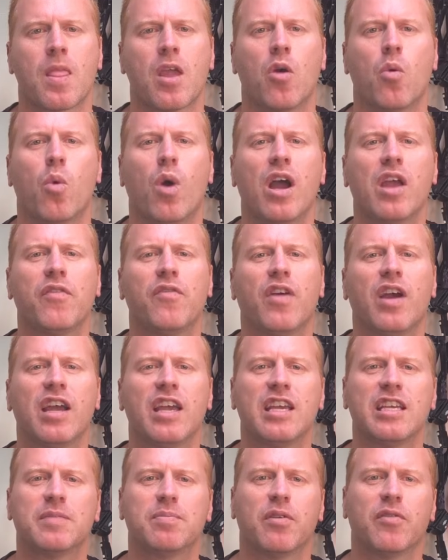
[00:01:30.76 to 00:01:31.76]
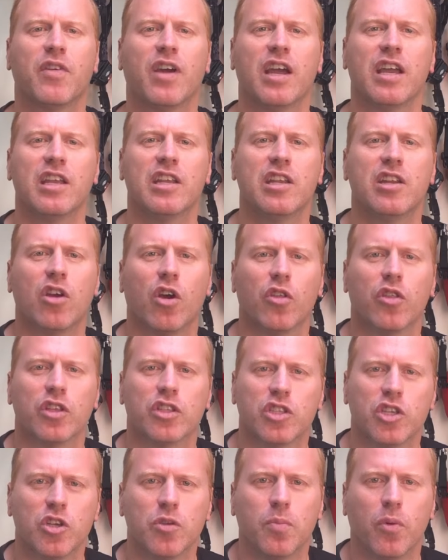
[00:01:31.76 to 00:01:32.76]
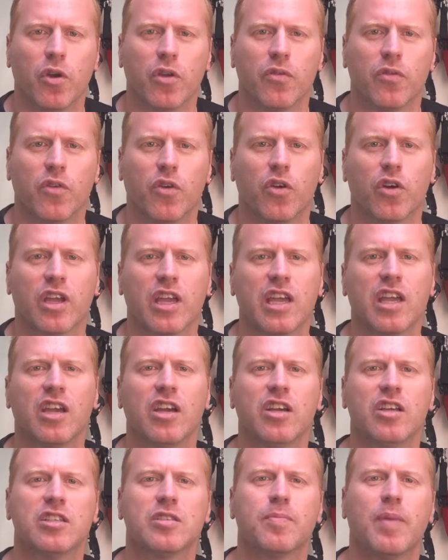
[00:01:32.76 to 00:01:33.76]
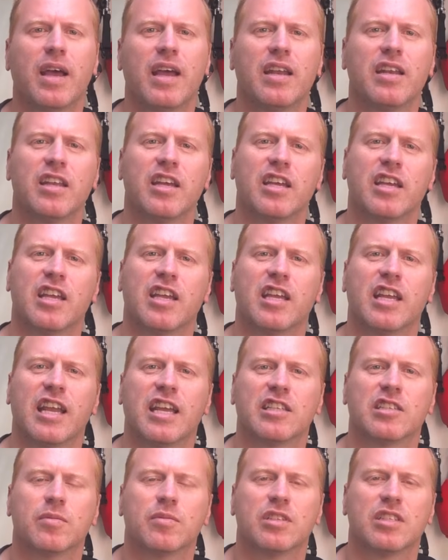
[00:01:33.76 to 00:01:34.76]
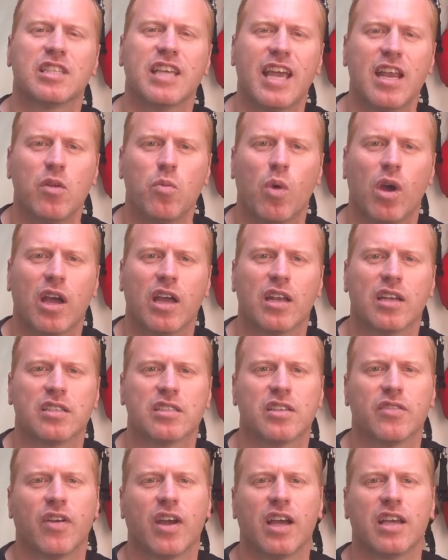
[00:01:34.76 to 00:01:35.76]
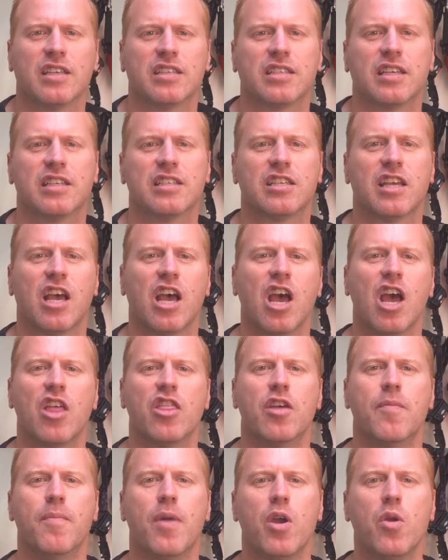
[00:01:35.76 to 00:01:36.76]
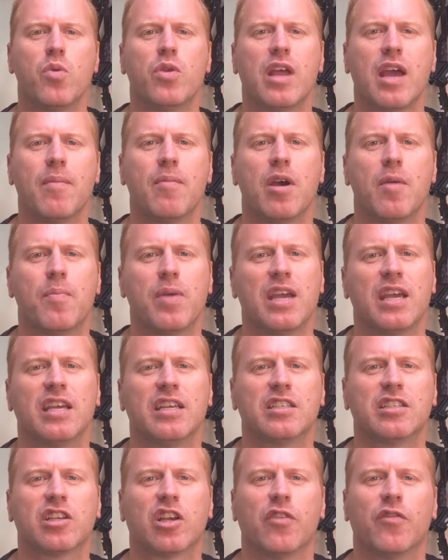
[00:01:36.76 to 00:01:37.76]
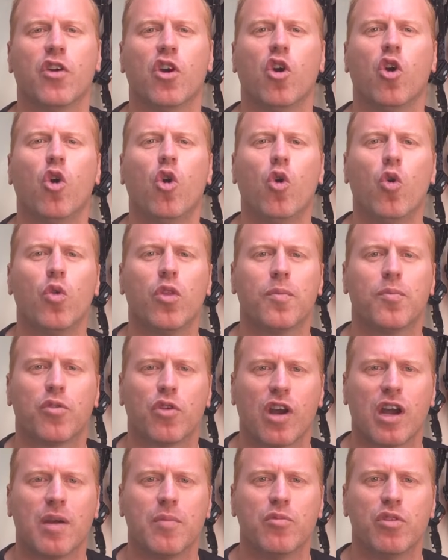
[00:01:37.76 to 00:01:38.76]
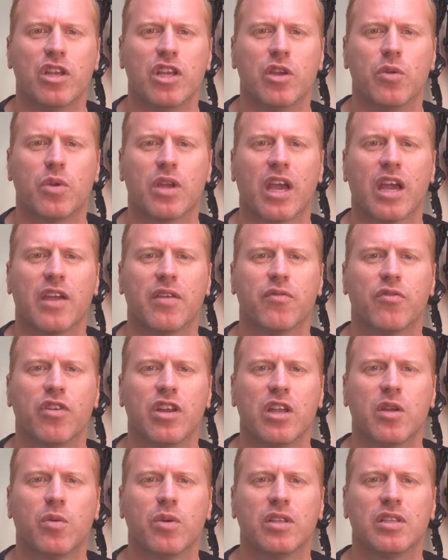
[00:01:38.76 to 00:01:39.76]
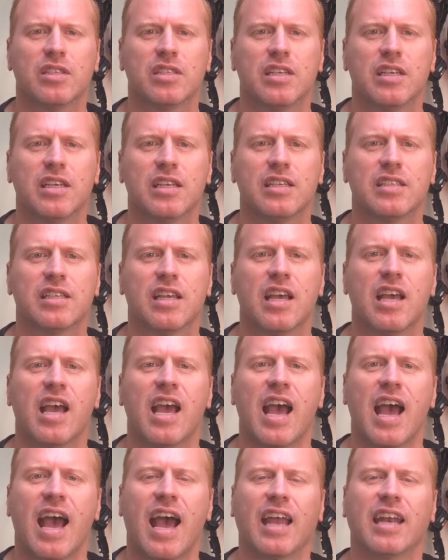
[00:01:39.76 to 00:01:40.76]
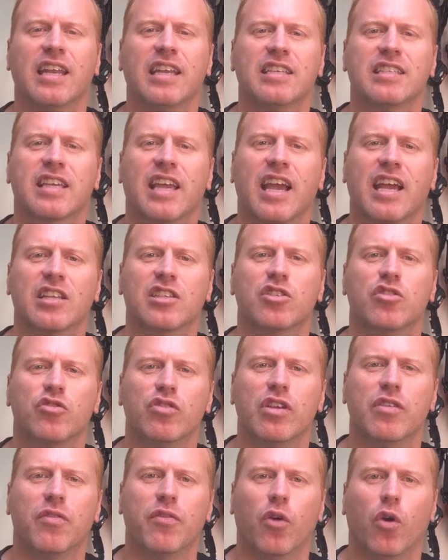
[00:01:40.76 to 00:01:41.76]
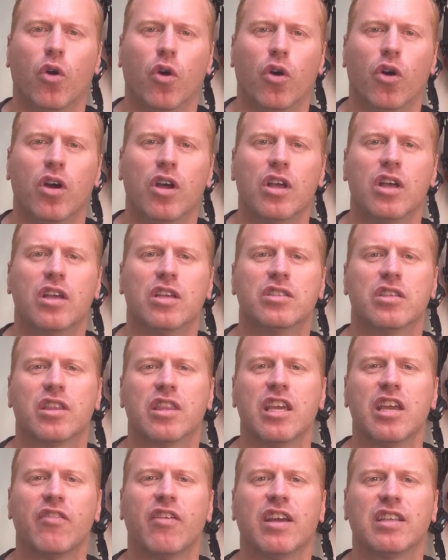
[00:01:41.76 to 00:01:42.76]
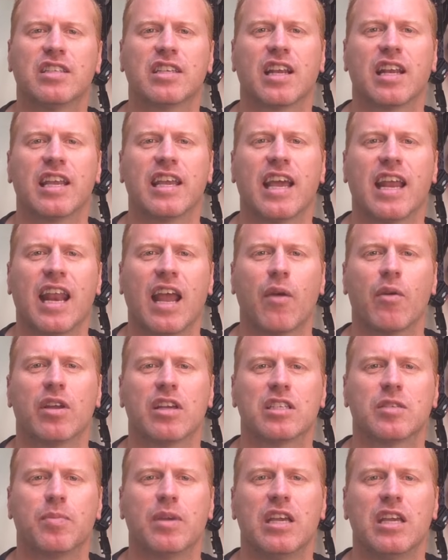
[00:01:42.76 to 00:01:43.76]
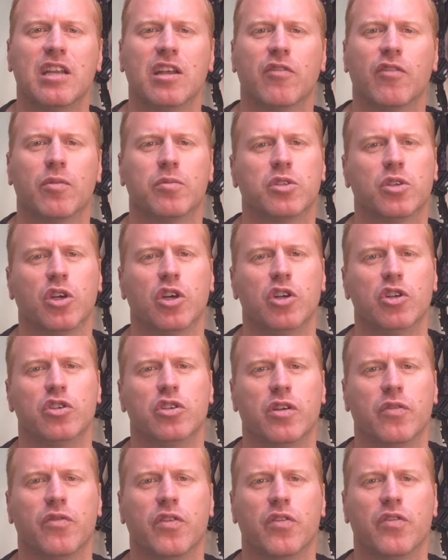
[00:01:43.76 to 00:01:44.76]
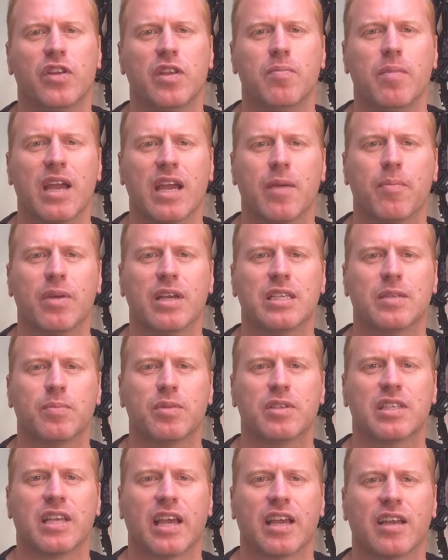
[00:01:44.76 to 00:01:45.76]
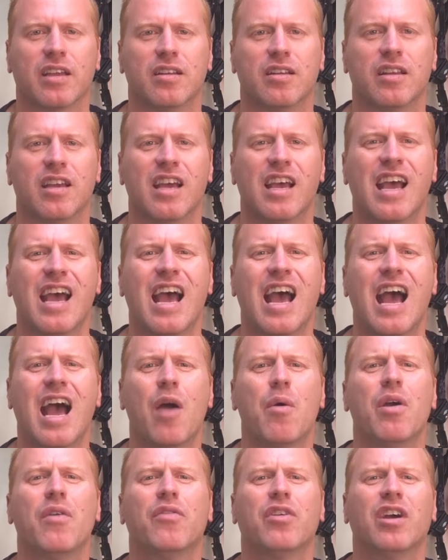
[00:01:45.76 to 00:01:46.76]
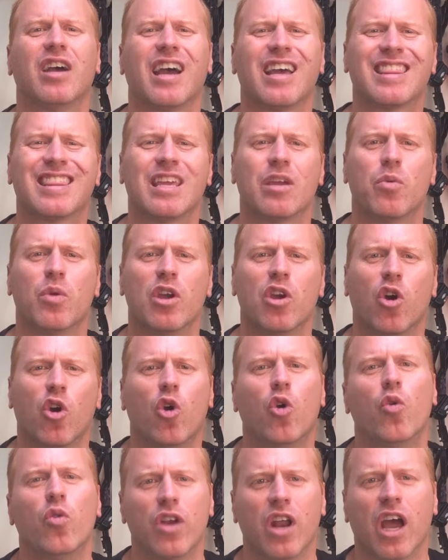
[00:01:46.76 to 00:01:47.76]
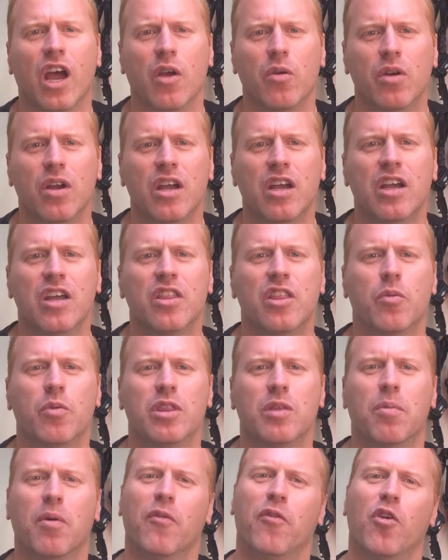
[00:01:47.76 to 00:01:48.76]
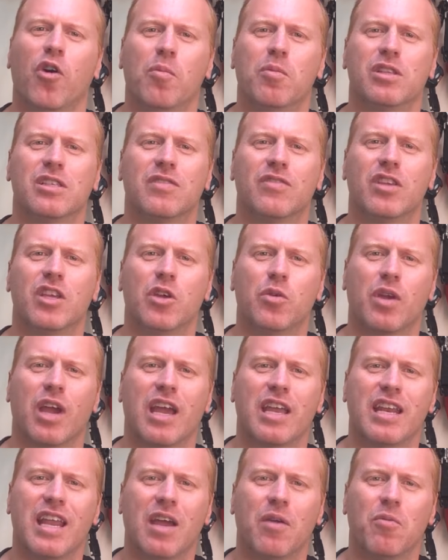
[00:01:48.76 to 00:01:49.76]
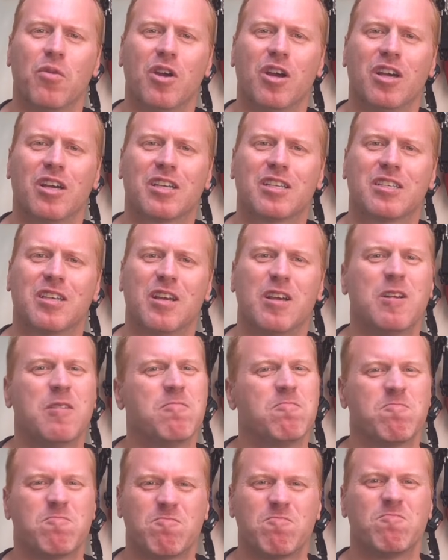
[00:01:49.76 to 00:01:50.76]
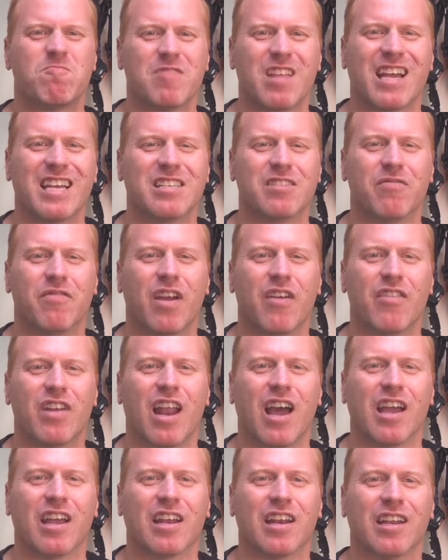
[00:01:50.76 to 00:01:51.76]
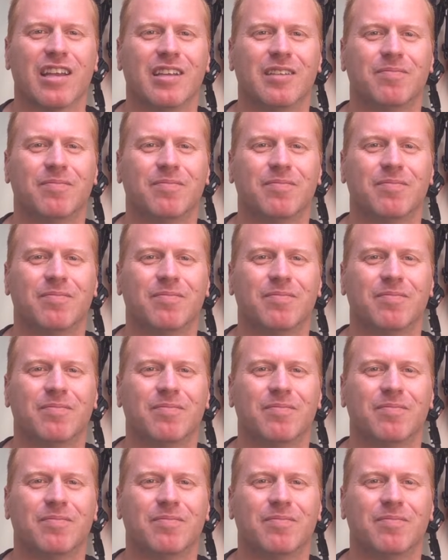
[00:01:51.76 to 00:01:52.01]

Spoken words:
Wi-Fi is provided on the 2.4 GHz band and can connect up to 10 wireless devices. The modem appears to cover all the primary UK frequencies and is category 4, so theoretically allowing a speed of up to 150 megabits per second. However, I think we all know that with the performance of the UK networks, that isn't very likely.